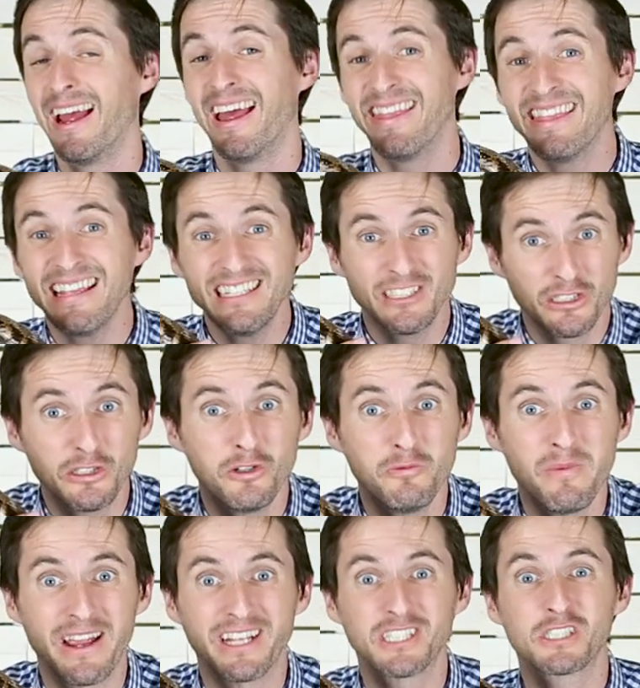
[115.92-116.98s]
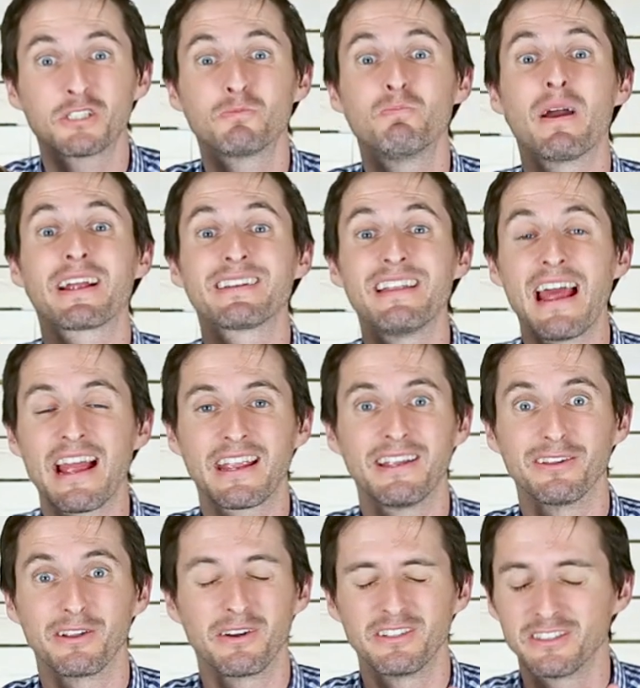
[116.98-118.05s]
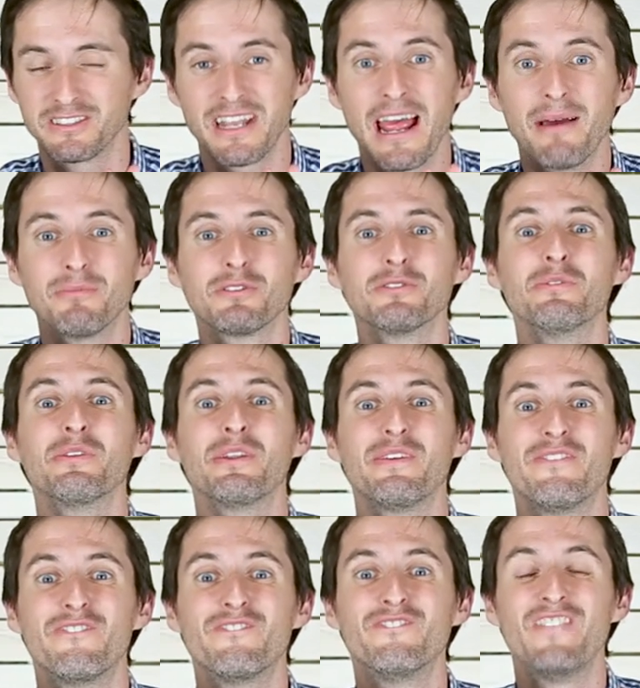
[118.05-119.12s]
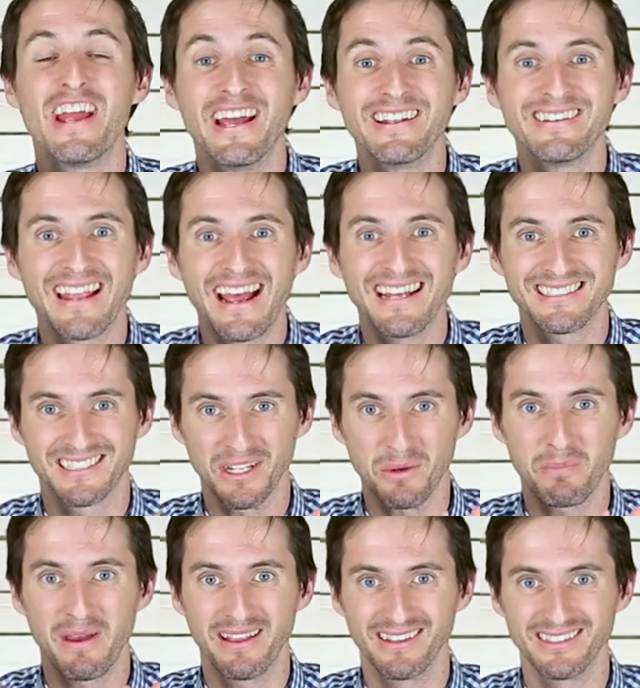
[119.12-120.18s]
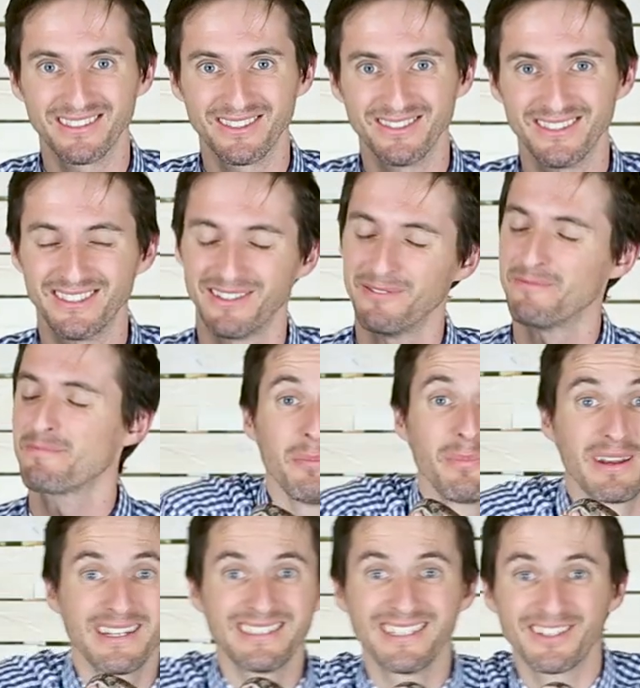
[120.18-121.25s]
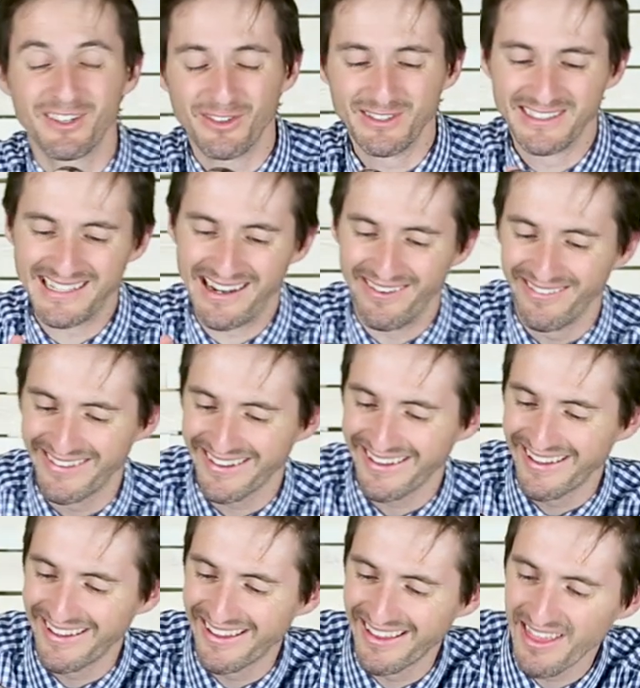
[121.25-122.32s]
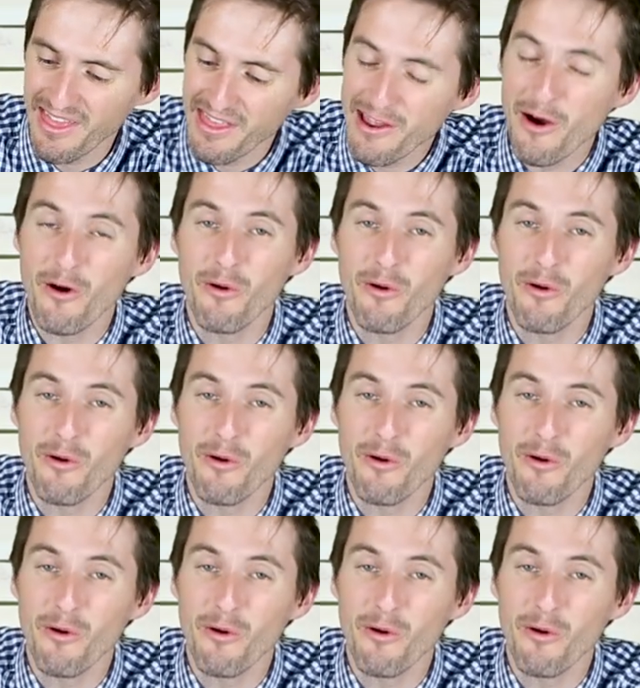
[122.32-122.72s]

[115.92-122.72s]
And these do make spectacular, just absolutely fantastic pet lizards. But as it turns out, the